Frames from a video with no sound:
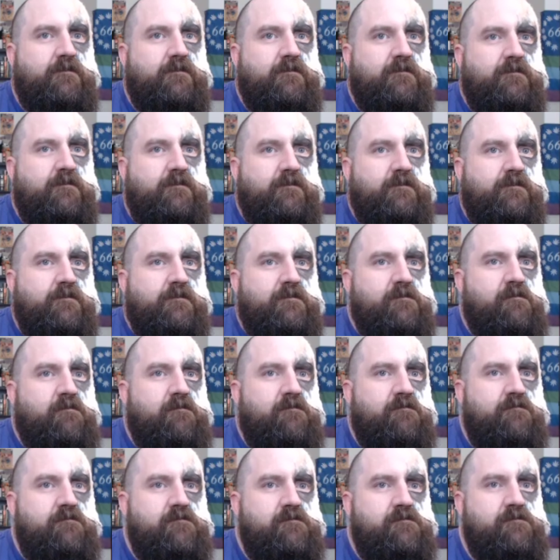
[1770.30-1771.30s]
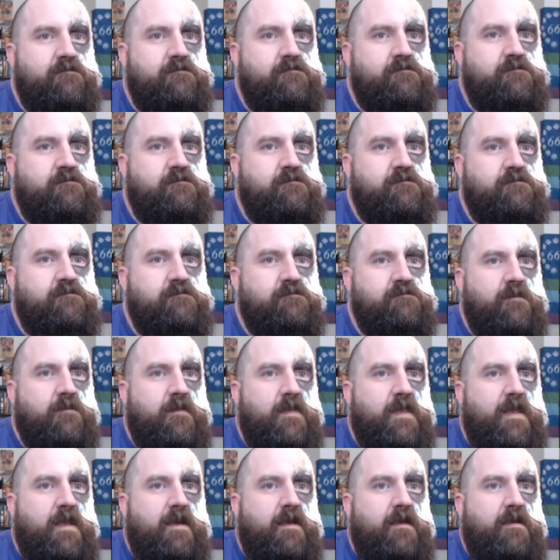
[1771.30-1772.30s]

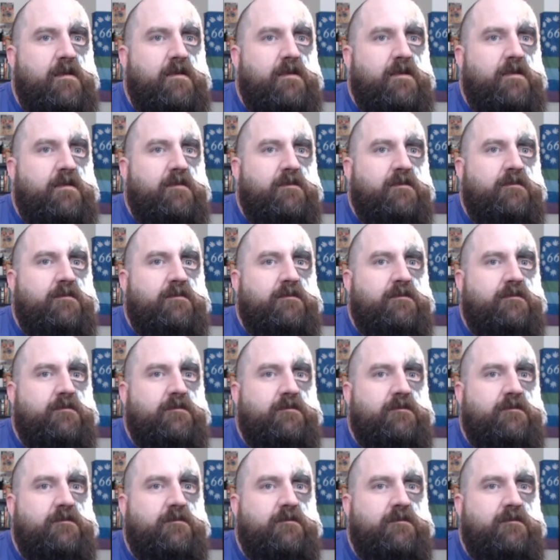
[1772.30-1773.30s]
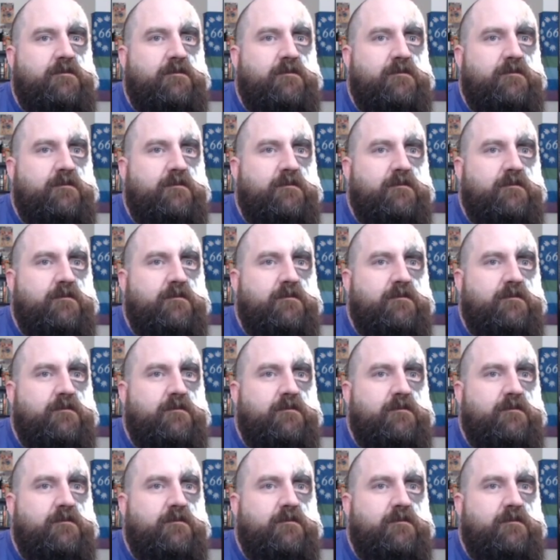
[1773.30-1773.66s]
(silent)